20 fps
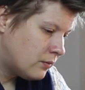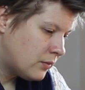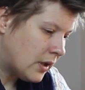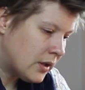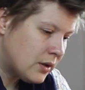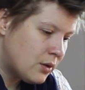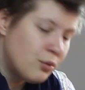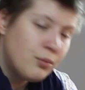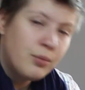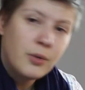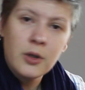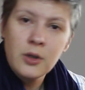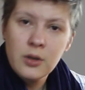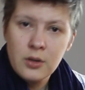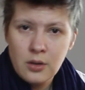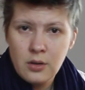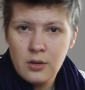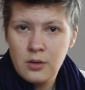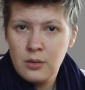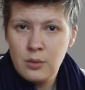well, to
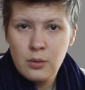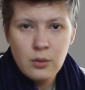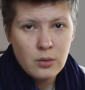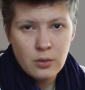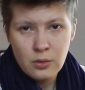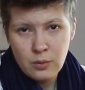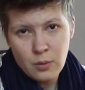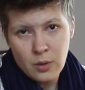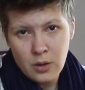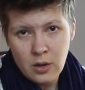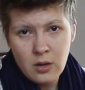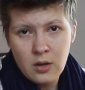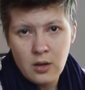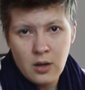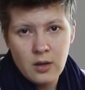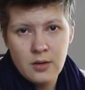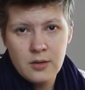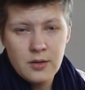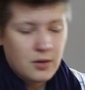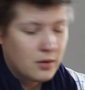work on
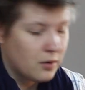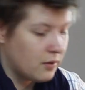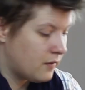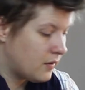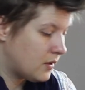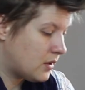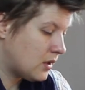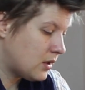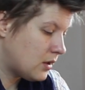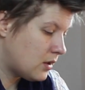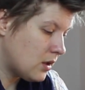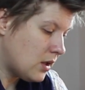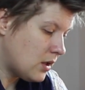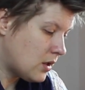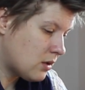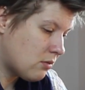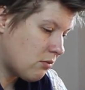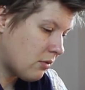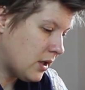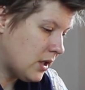watercolor surfaces.
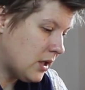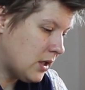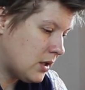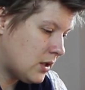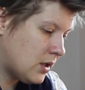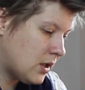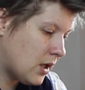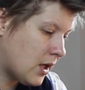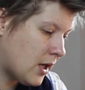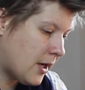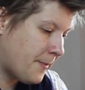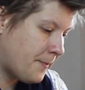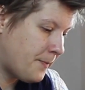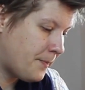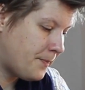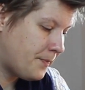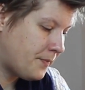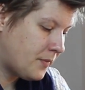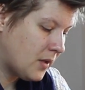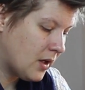It's great.
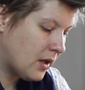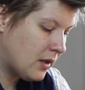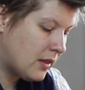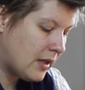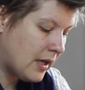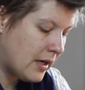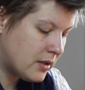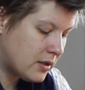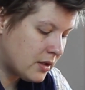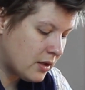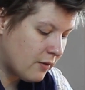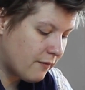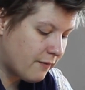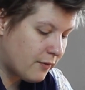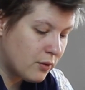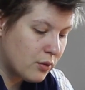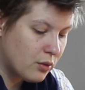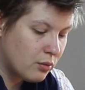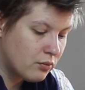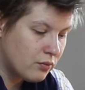There's a
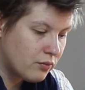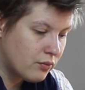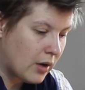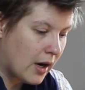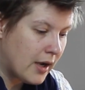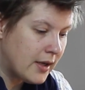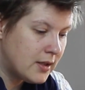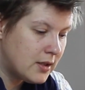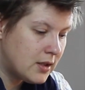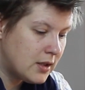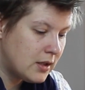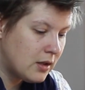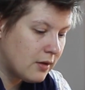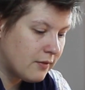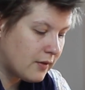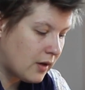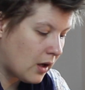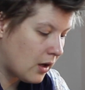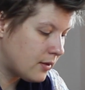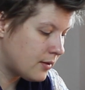variety
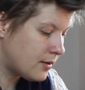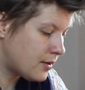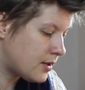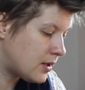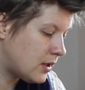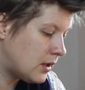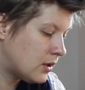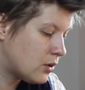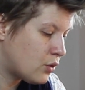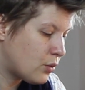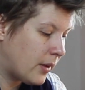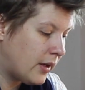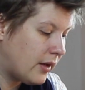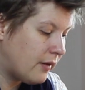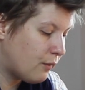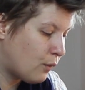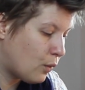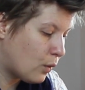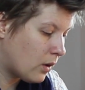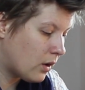of colors here,
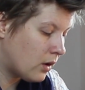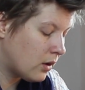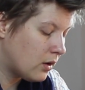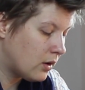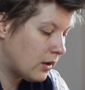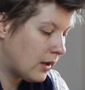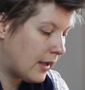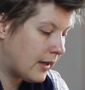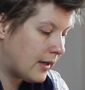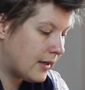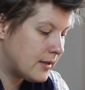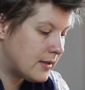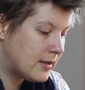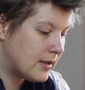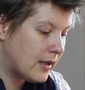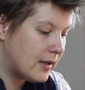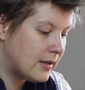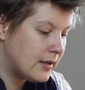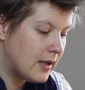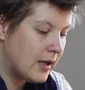24, like I
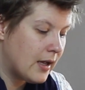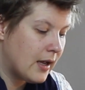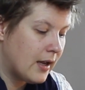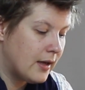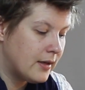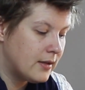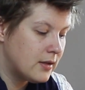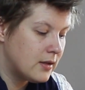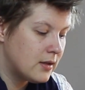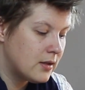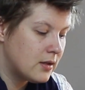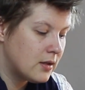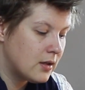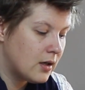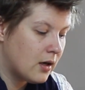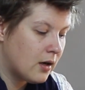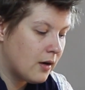said, and